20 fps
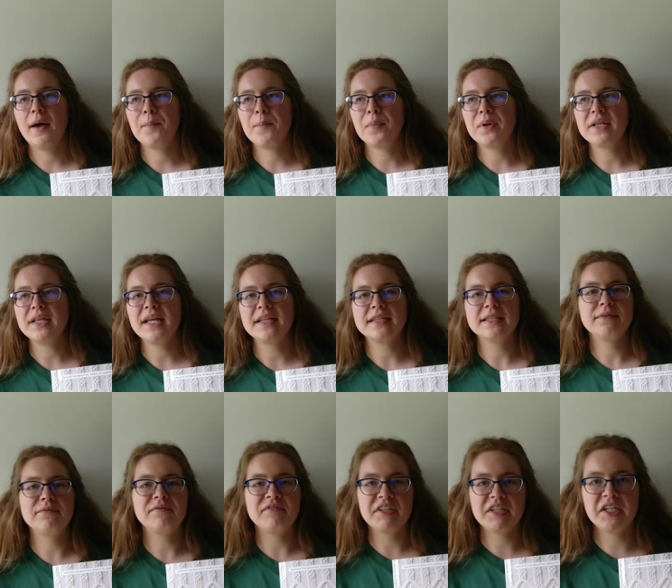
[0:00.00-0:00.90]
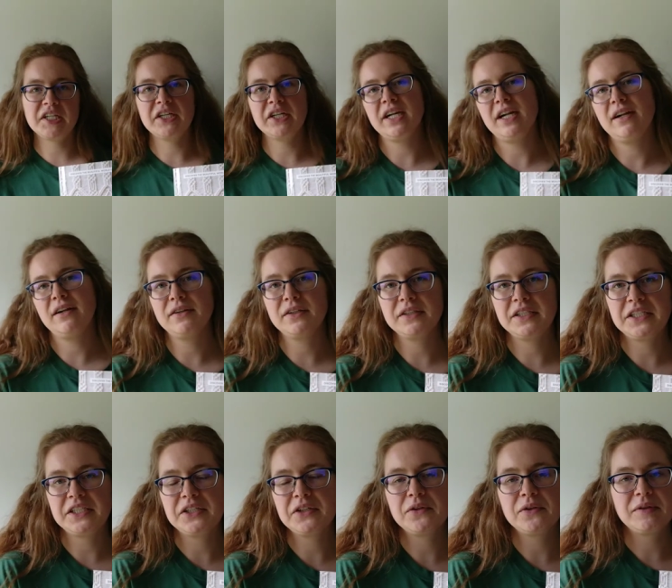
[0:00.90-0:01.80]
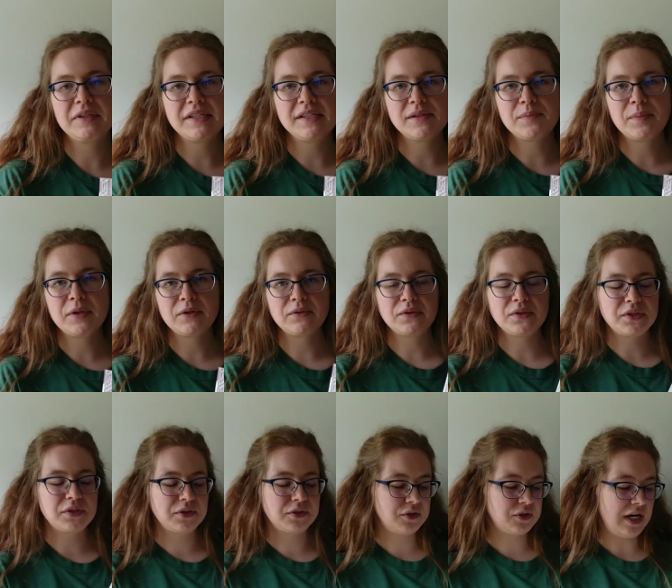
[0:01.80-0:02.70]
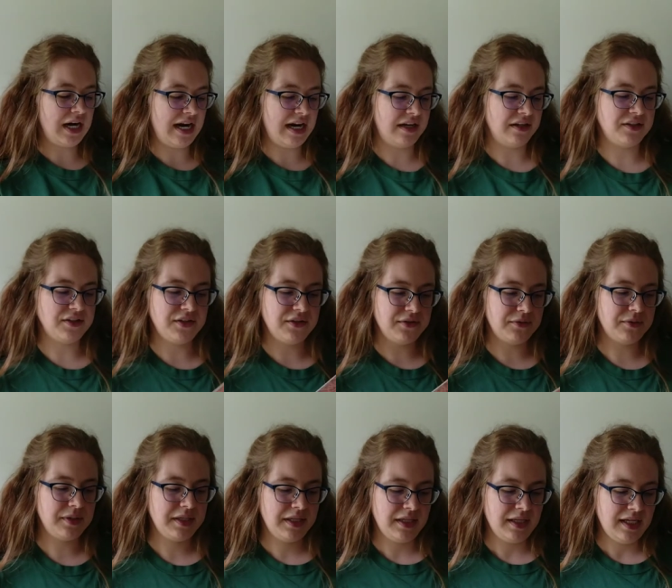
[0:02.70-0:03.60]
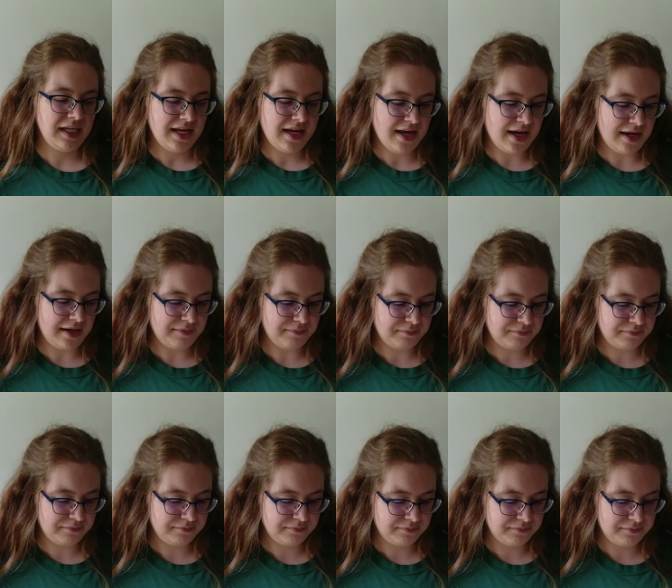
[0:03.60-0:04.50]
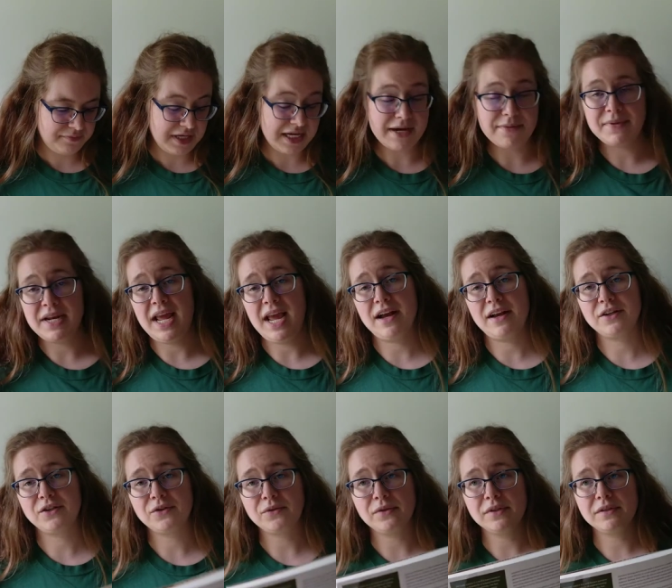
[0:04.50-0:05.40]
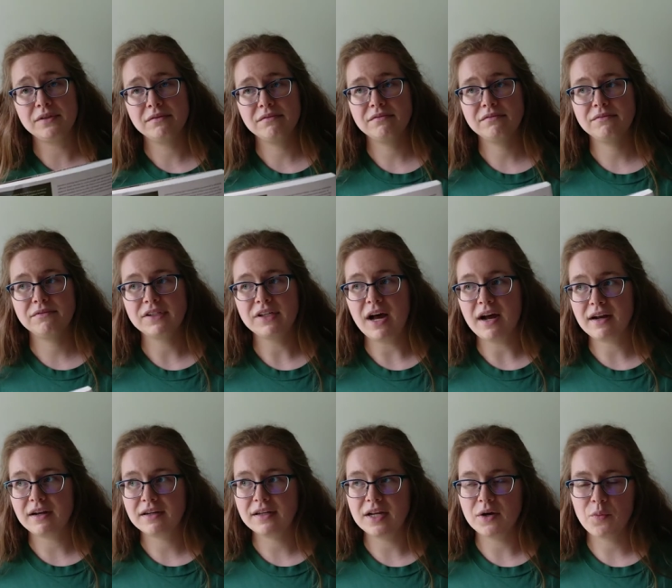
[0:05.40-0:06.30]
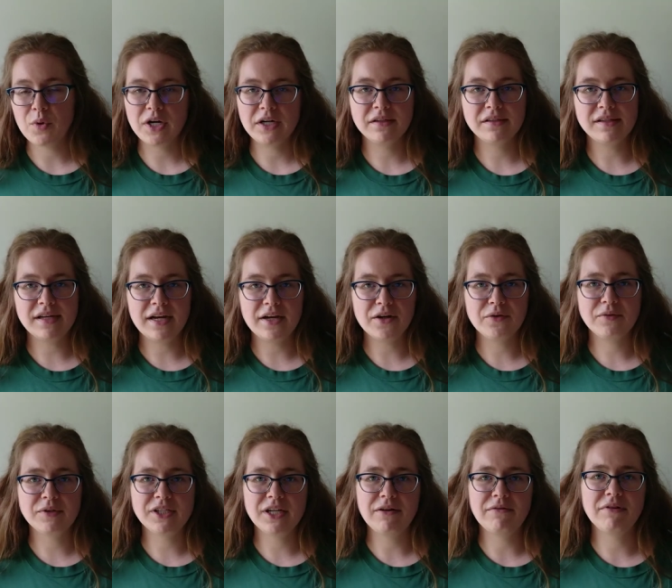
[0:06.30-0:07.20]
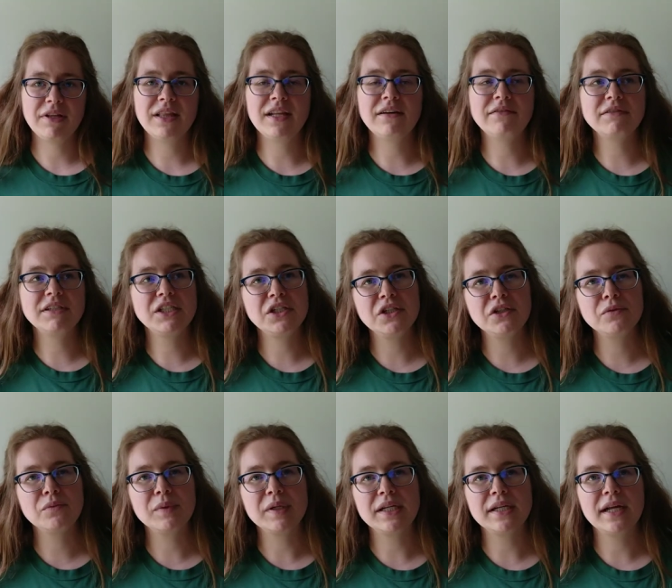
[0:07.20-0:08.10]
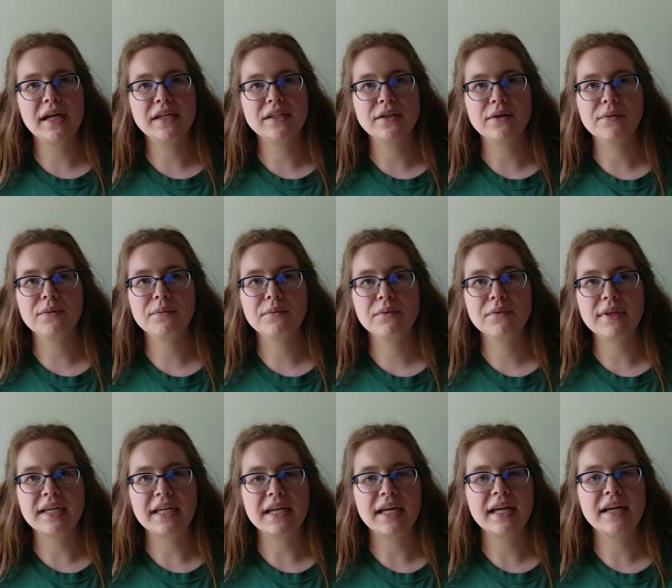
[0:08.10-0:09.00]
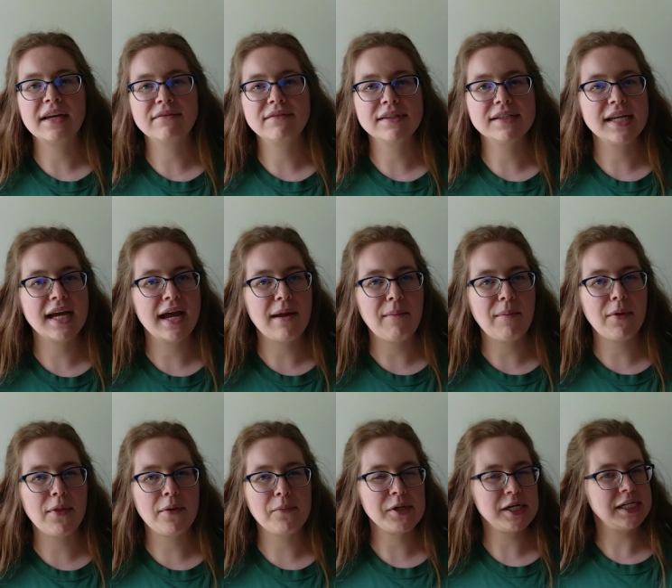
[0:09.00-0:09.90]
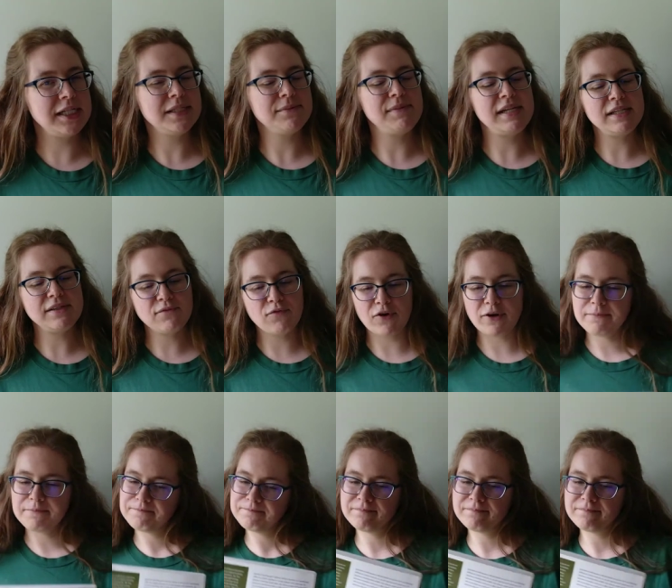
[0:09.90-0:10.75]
but let them figure it out on their own as opposed to trying to become an actual sock knitwear designer, which I would love to do, but I don't think I have the time or the brain space for.